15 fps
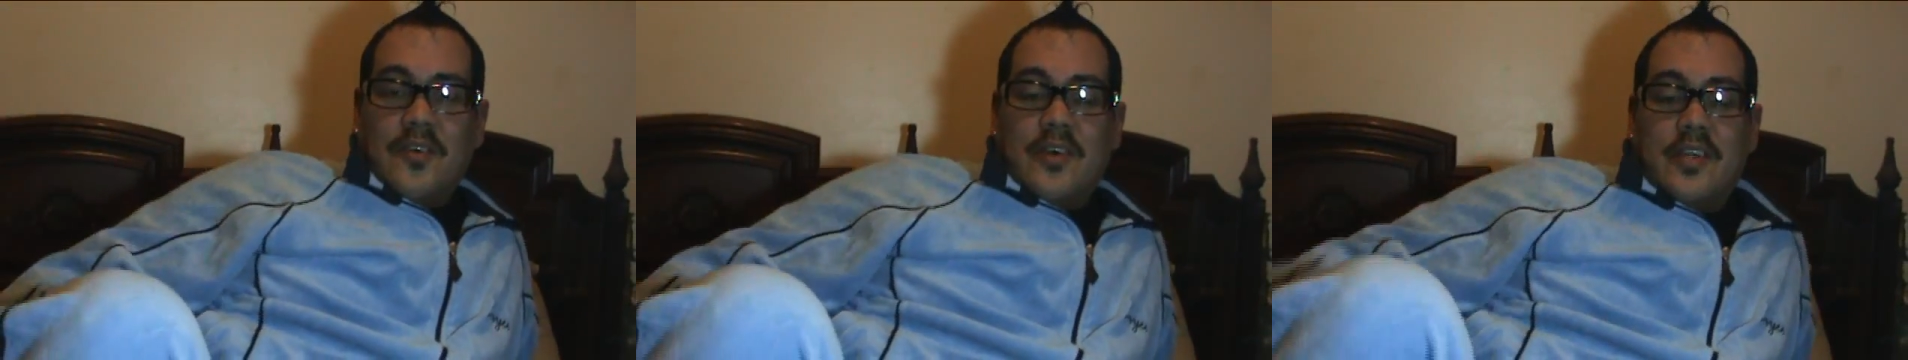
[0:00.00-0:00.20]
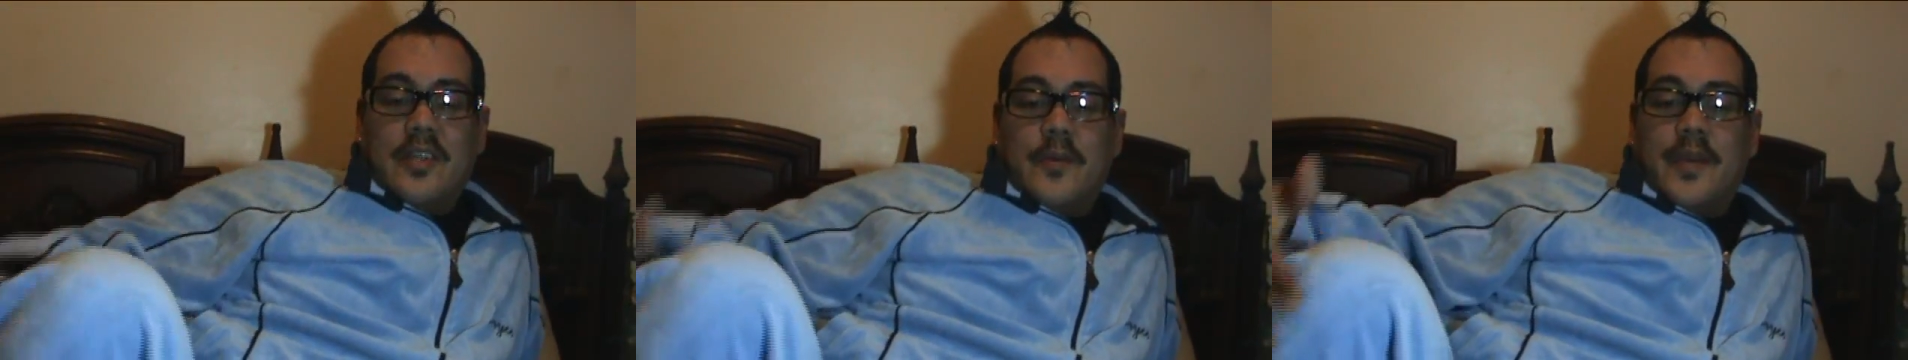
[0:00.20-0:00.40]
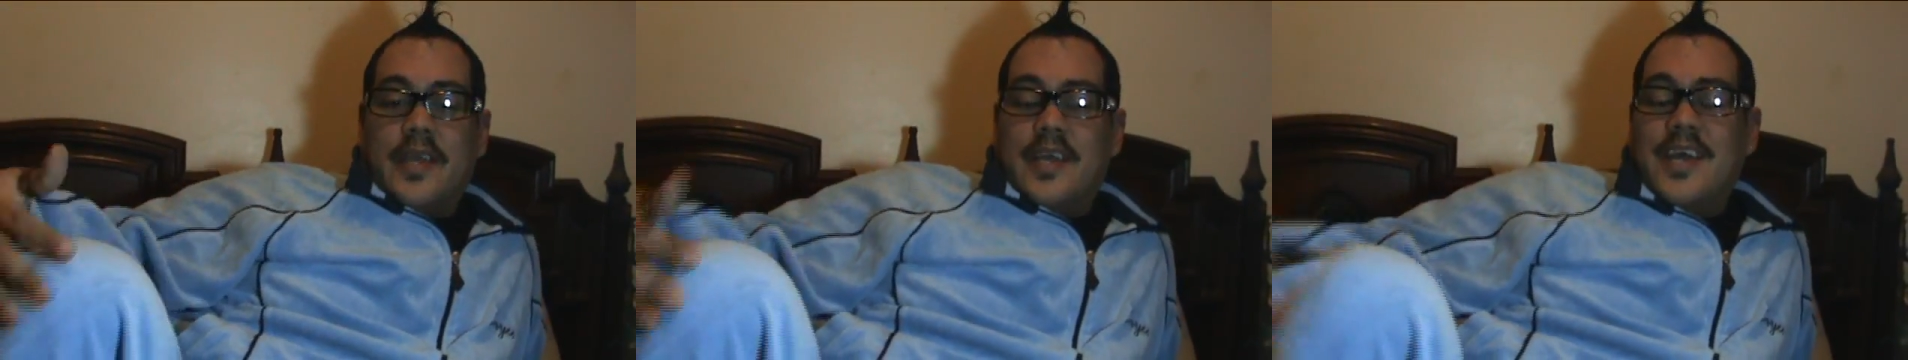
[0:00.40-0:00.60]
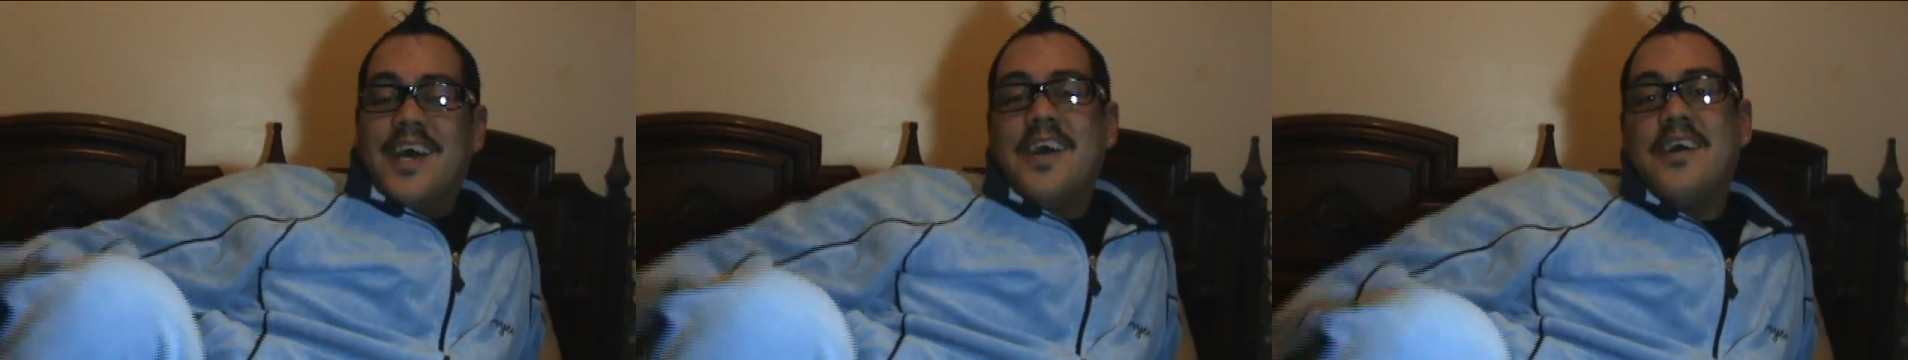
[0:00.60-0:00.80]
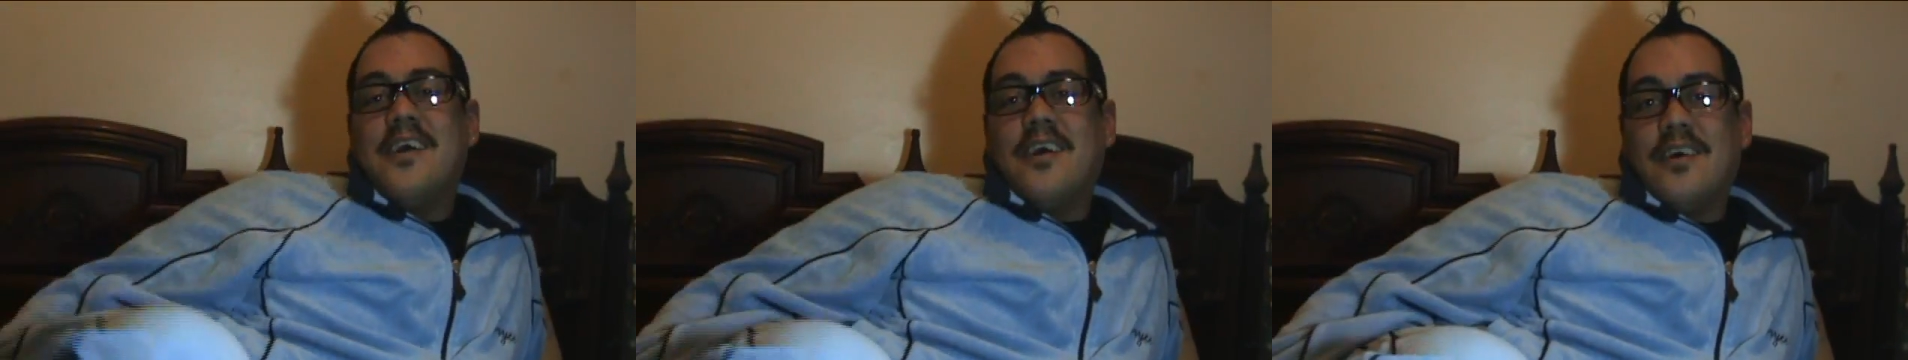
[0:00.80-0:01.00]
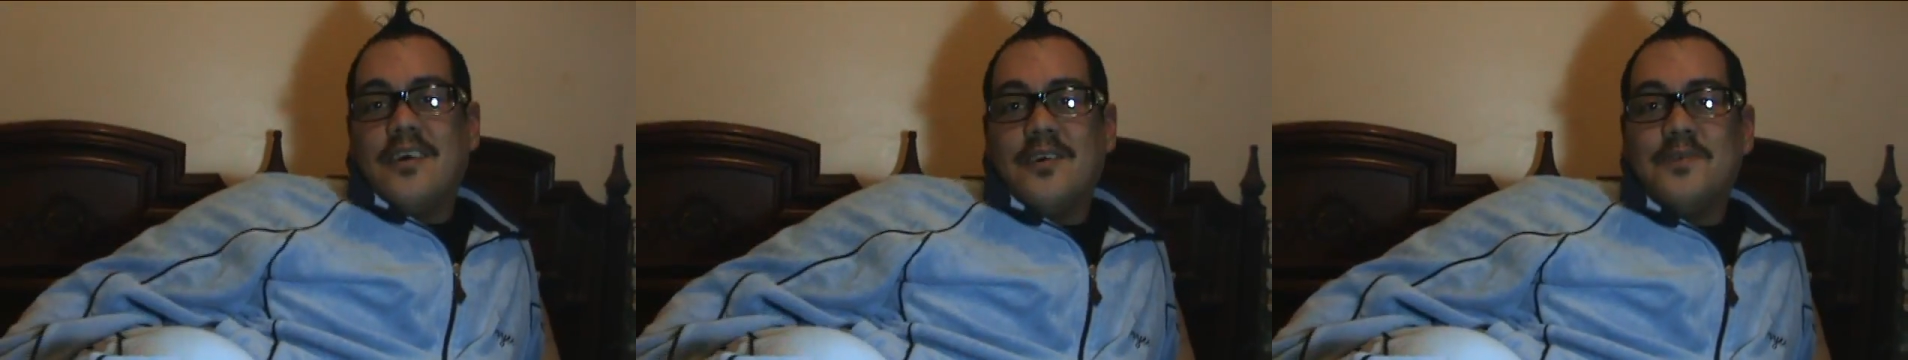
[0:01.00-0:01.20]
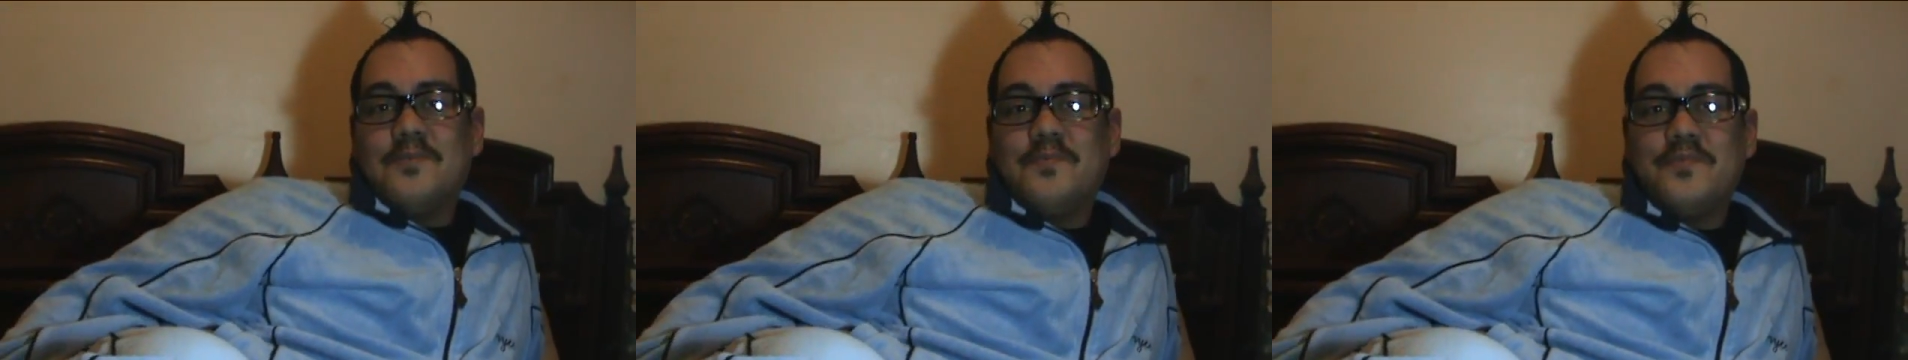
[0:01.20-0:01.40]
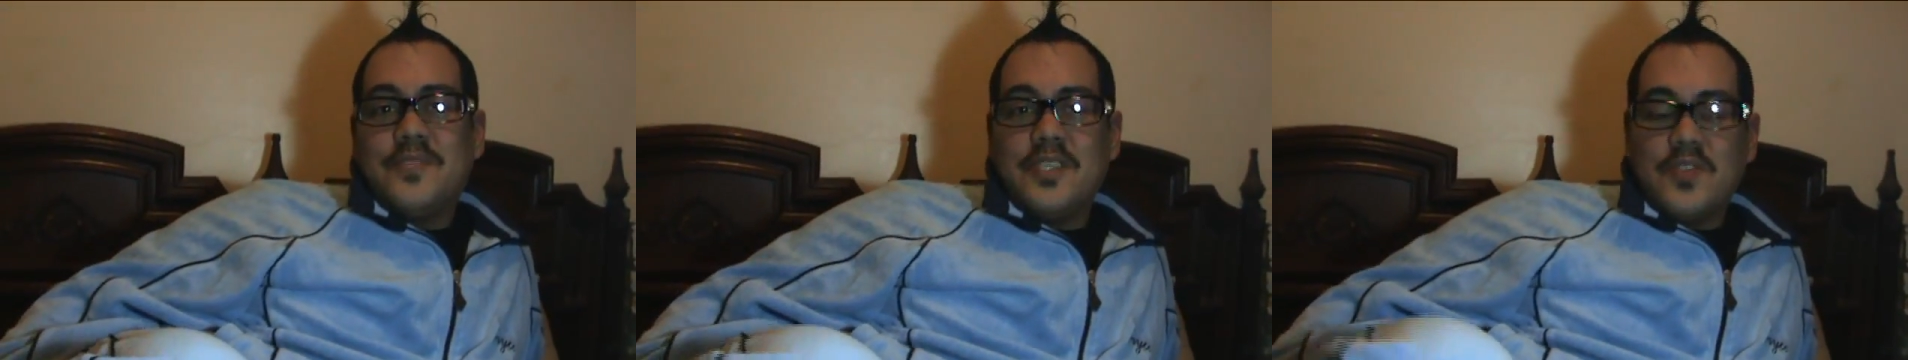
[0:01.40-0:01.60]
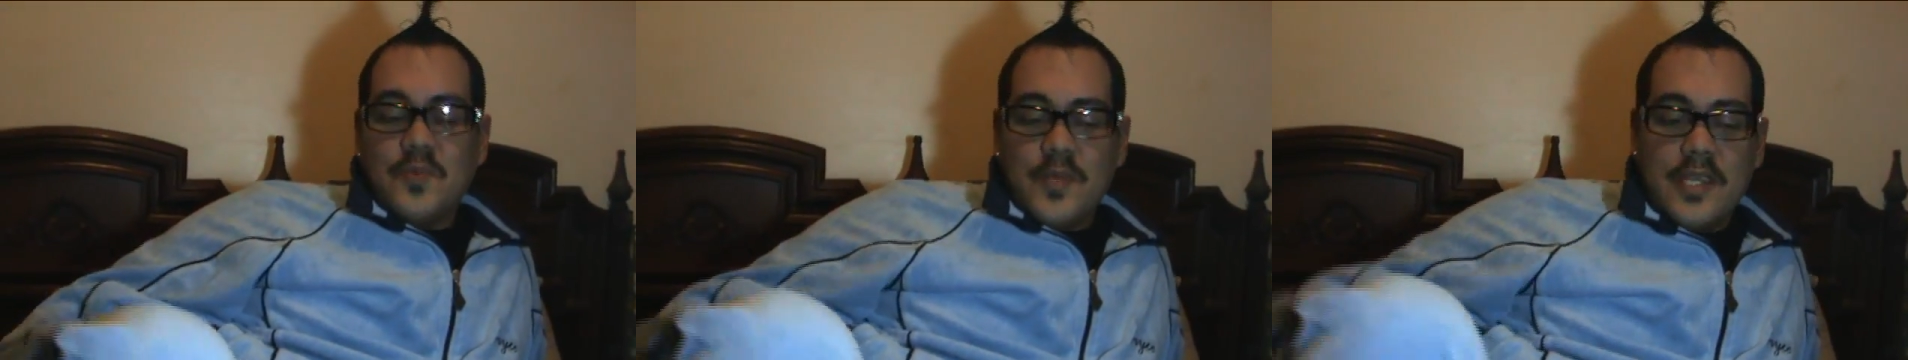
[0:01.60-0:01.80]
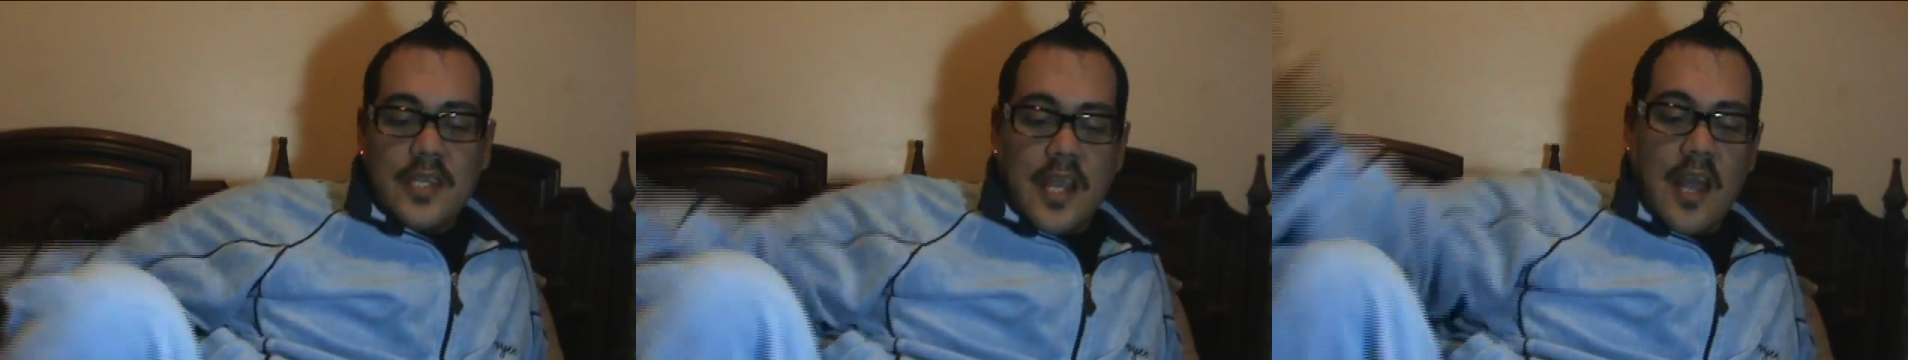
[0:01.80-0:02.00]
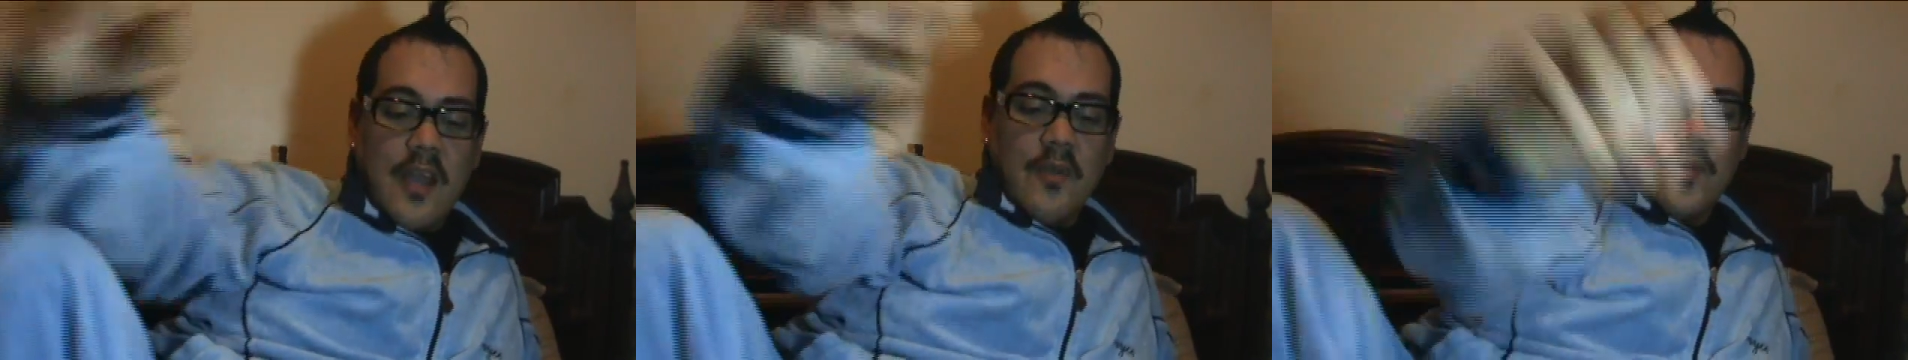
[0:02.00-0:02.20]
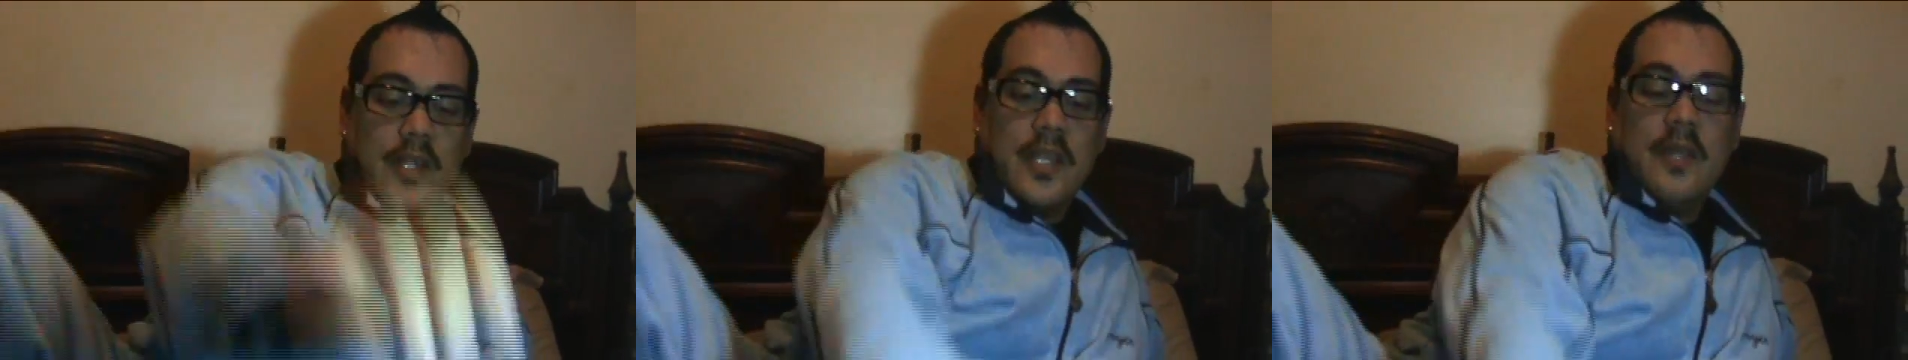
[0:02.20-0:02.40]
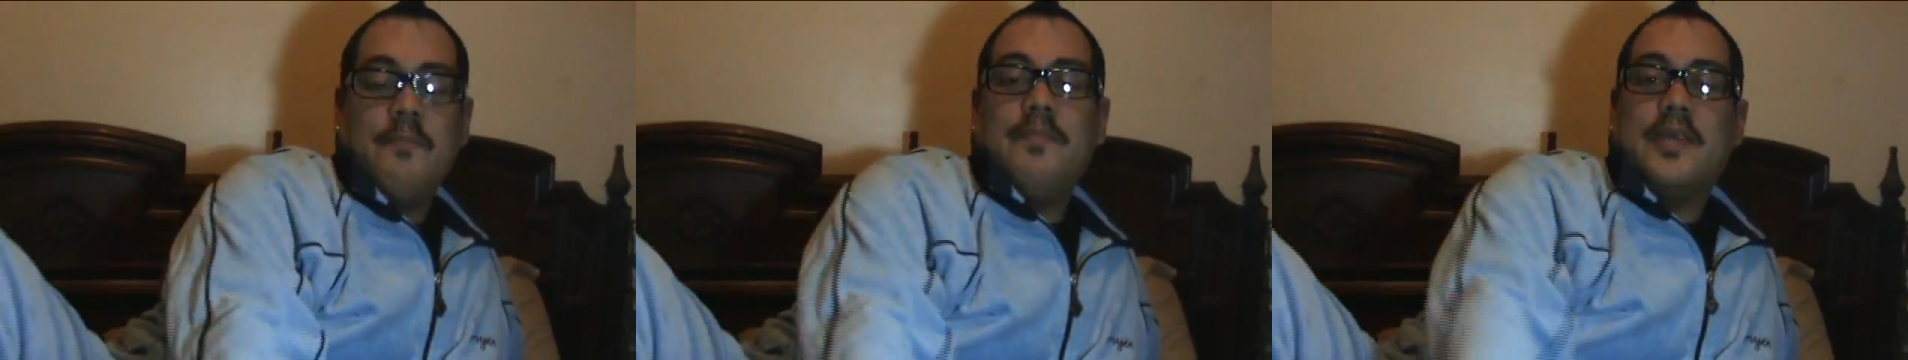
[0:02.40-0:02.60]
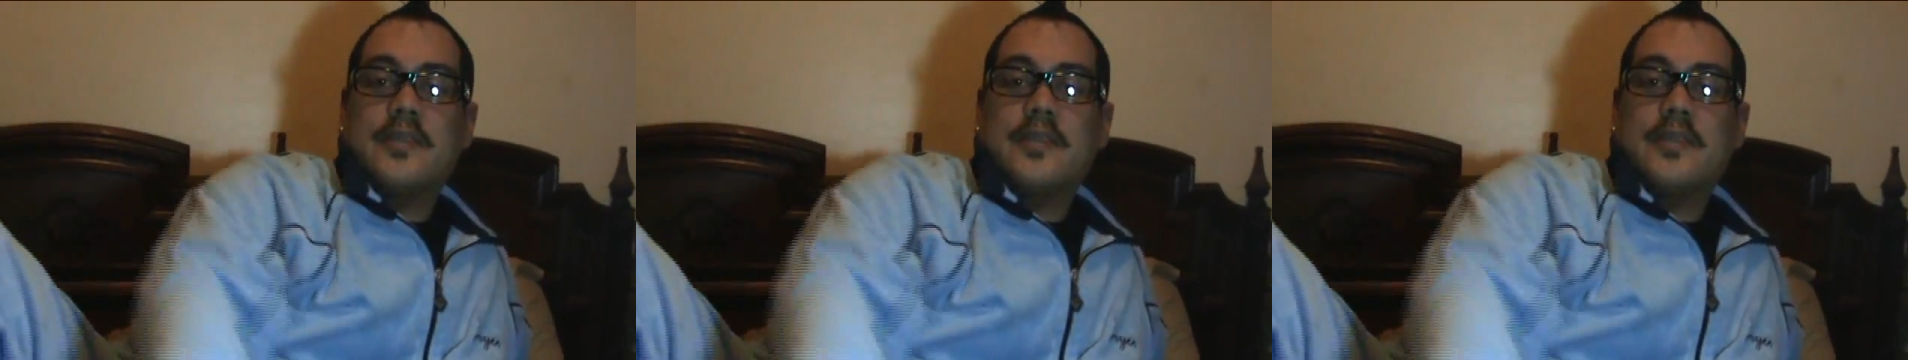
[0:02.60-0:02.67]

Well, anyway, um, this week I went and